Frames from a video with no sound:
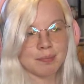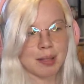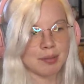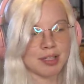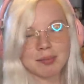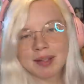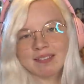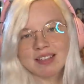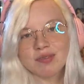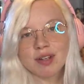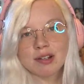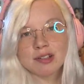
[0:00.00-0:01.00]
people that make
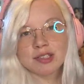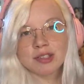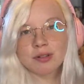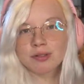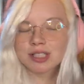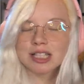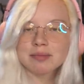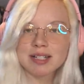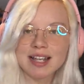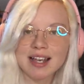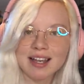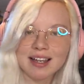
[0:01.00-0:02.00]
these videos don't seem
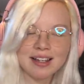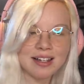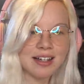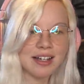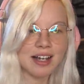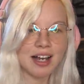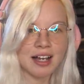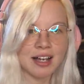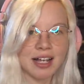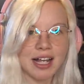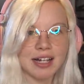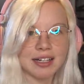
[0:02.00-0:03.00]
to care,
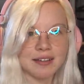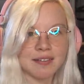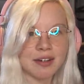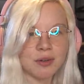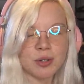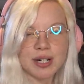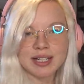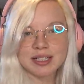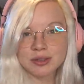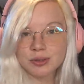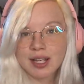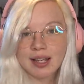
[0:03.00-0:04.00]
and they already
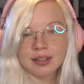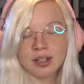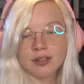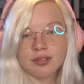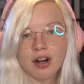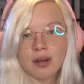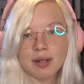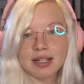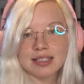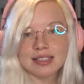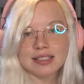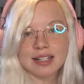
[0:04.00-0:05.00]
do get a lot of
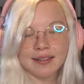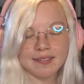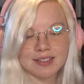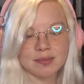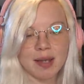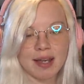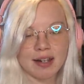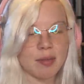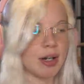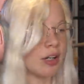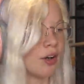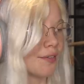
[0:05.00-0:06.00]
comments saying this is bad. I
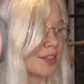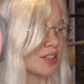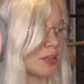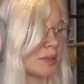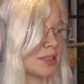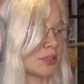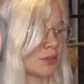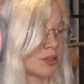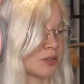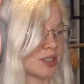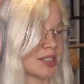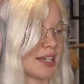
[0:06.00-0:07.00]
mean, a lot of these comments are
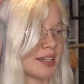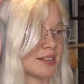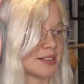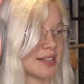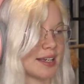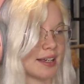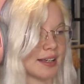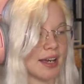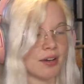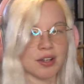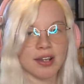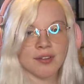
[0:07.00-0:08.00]
also just kids saying
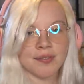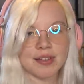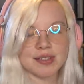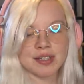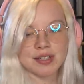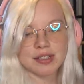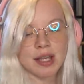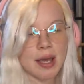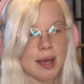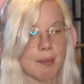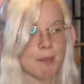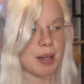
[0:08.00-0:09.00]
how cute this is,
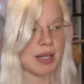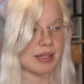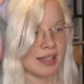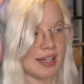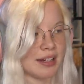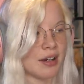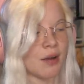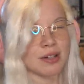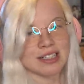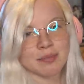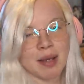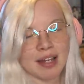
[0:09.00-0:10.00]
but they know
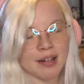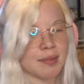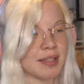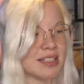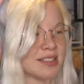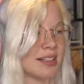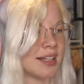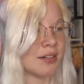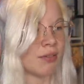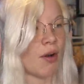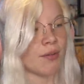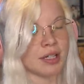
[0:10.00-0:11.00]
it's bad. I mean, these are like
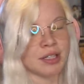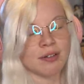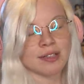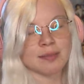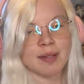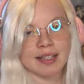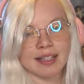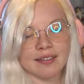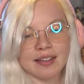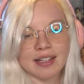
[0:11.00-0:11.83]
grown adults making